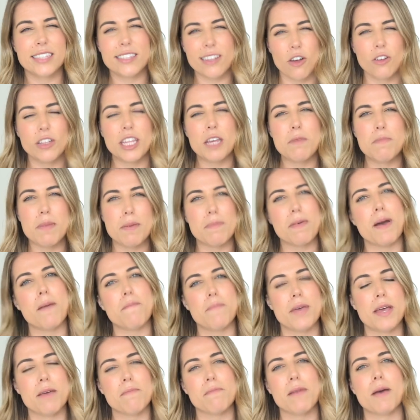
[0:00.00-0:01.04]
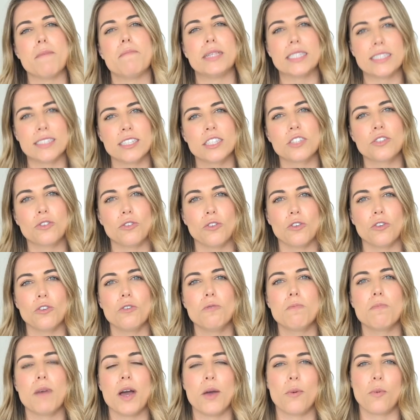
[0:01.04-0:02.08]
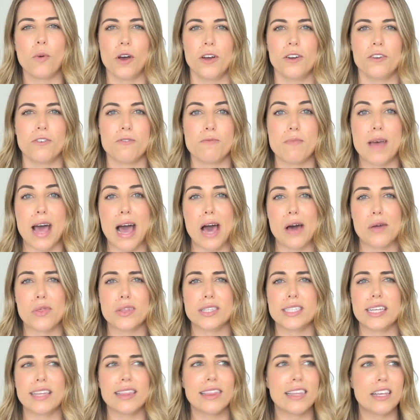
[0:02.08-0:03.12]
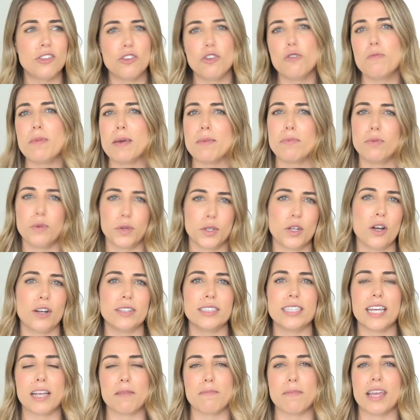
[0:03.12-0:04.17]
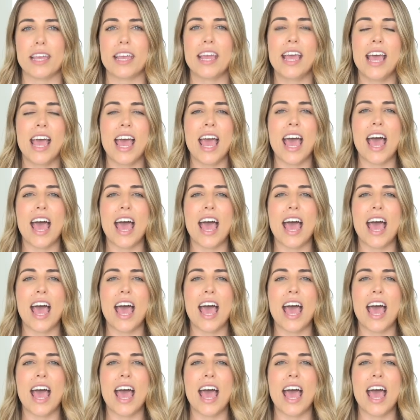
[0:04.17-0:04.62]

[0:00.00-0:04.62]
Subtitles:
slowly, bit by bit, my business grew by word of mouth. Suddenly new people would contact me.